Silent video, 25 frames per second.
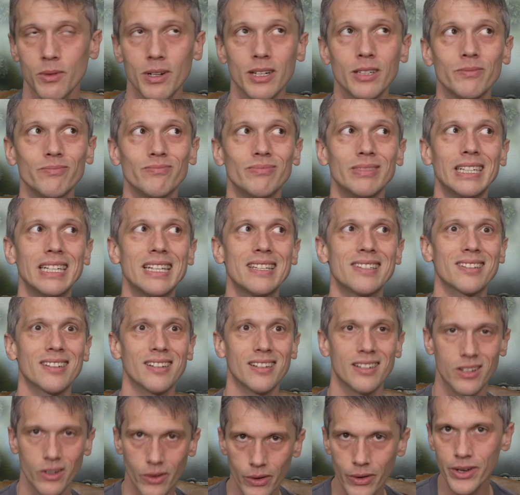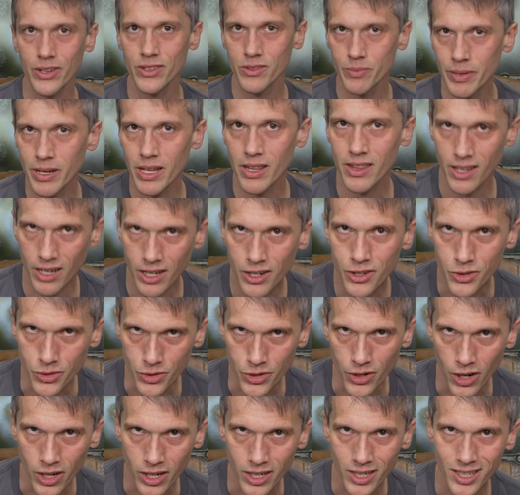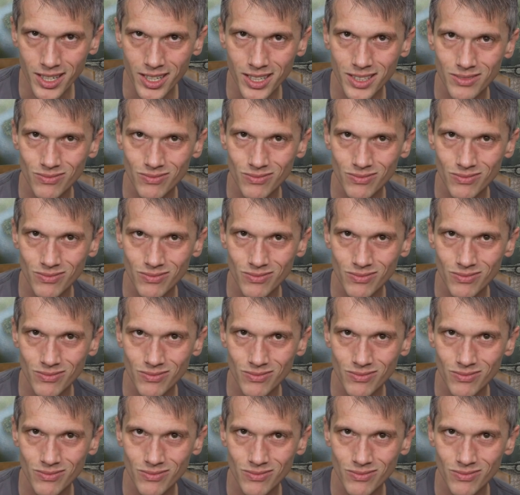Well, it's going to be the Underdark,